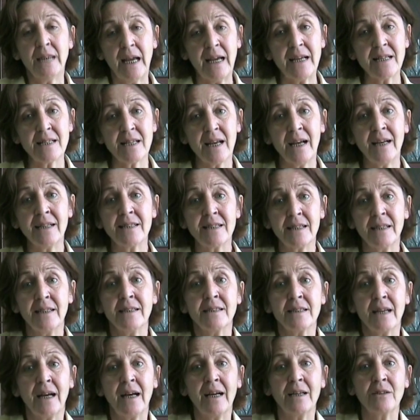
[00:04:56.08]
Yes, I
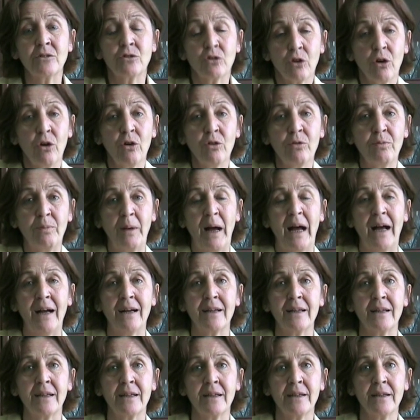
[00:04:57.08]
did. I drove
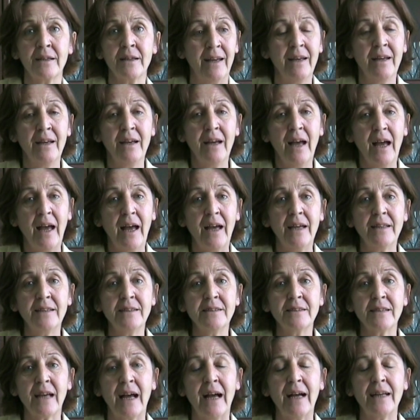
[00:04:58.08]
back.
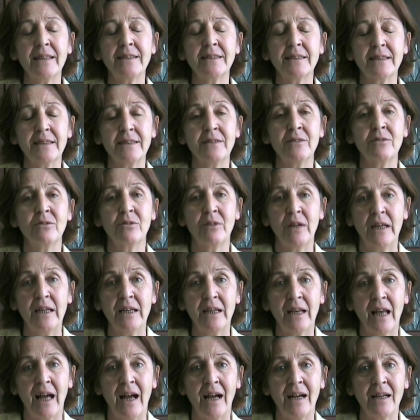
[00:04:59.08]
and I didn't
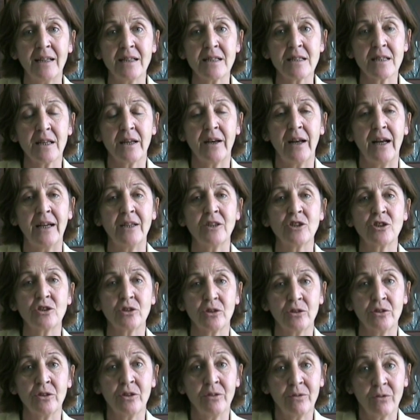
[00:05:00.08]
realise that I
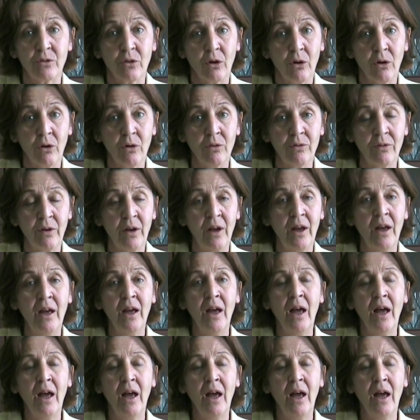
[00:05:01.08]
shouldn't have drove.